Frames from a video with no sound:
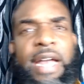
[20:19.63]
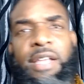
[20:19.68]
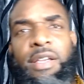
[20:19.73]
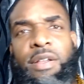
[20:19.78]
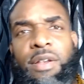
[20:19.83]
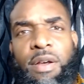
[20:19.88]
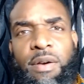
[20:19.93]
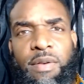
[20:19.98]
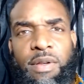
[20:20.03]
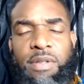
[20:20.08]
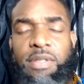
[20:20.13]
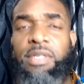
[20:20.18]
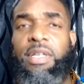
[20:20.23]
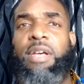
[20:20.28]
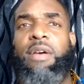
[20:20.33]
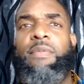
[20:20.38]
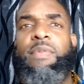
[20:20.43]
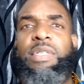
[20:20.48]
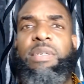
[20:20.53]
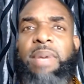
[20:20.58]
How do you know? You
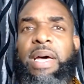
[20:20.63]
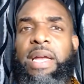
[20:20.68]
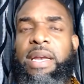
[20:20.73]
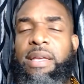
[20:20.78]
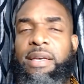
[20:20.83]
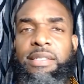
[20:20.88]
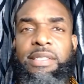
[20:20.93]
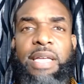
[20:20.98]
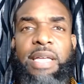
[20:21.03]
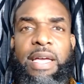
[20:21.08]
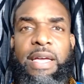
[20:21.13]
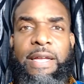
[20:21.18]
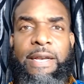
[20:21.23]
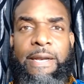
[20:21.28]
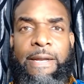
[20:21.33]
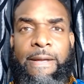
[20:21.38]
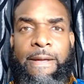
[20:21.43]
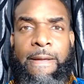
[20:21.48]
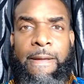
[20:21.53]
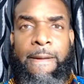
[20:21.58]
just hear what somebody else
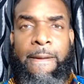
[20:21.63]
said.